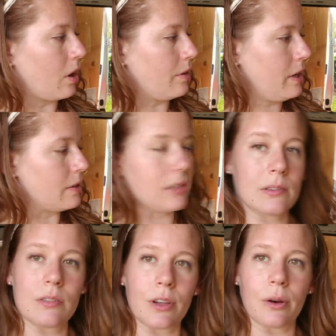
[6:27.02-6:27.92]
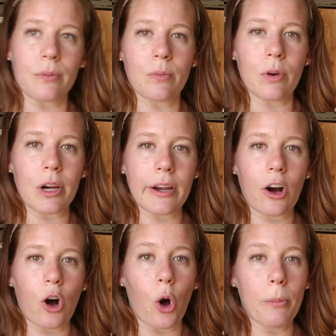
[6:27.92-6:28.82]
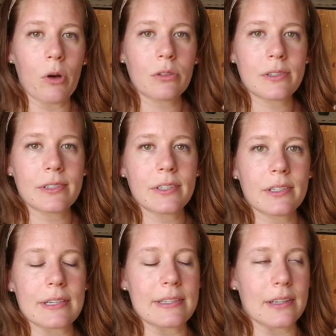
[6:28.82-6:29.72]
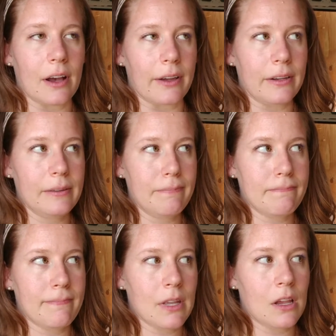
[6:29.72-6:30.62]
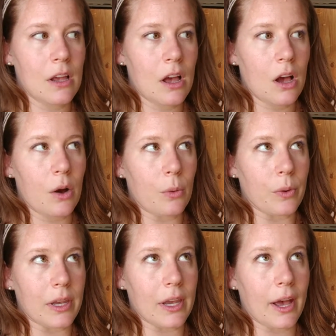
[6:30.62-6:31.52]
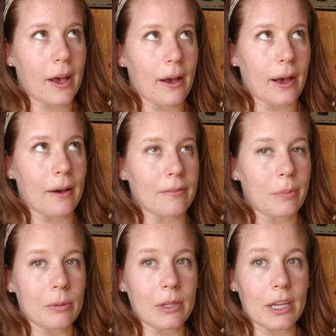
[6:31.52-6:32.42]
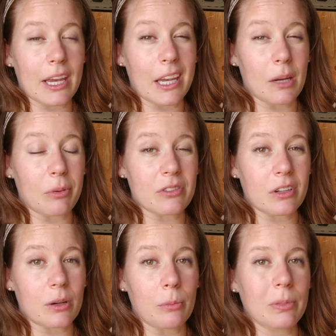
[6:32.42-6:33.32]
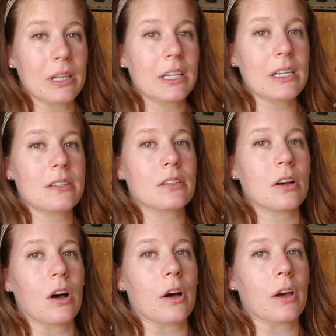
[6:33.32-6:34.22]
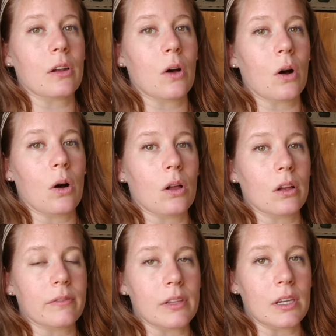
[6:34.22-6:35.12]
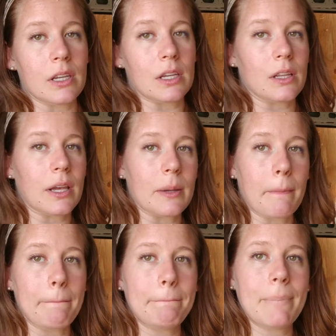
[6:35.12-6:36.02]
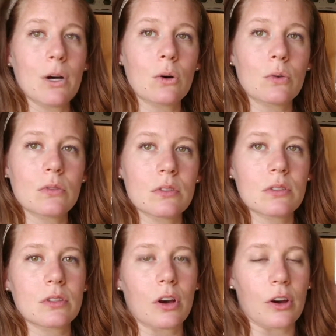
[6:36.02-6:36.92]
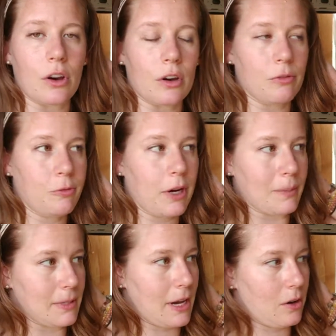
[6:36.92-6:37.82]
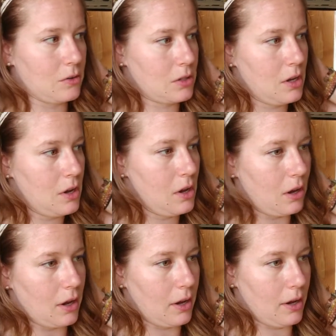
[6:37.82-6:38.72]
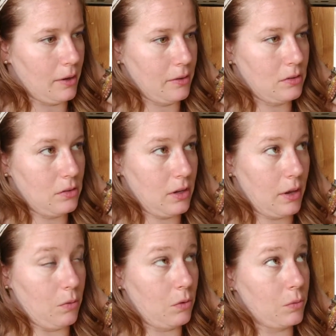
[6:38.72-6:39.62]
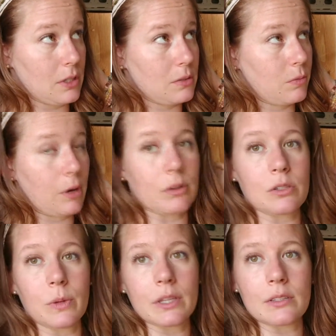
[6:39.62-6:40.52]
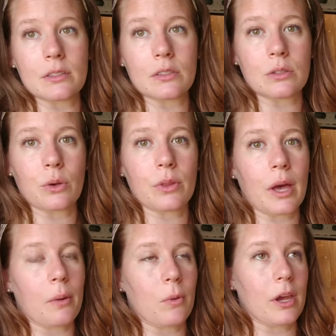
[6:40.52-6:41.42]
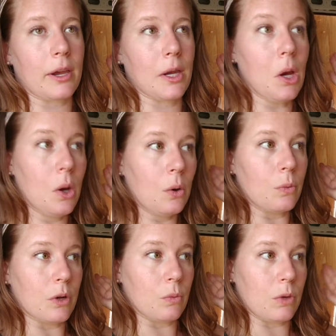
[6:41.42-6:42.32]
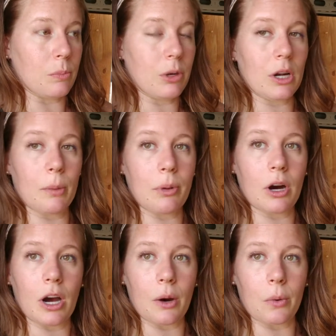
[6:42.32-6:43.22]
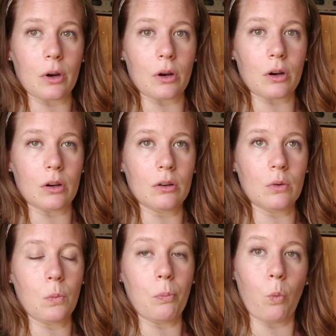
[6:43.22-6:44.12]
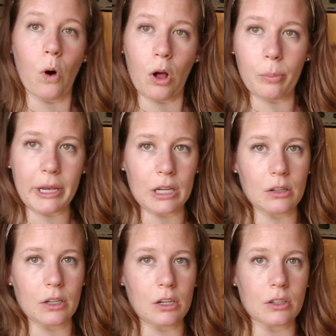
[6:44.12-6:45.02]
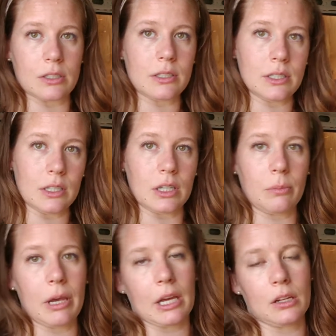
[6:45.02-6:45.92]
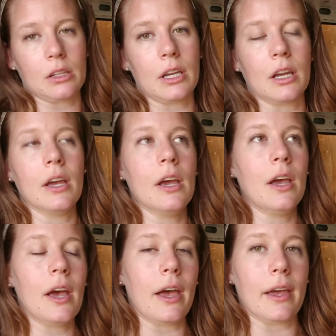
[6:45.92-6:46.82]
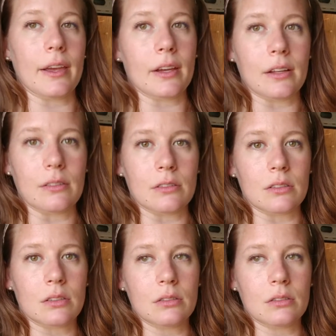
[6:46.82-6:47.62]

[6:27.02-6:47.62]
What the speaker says: Alright, so we're almost done. We have probably like 80% complete on all of the like bones are framed out, and the reason why we're doing this is so that way when we put up our wall paneling, our ceiling paneling, and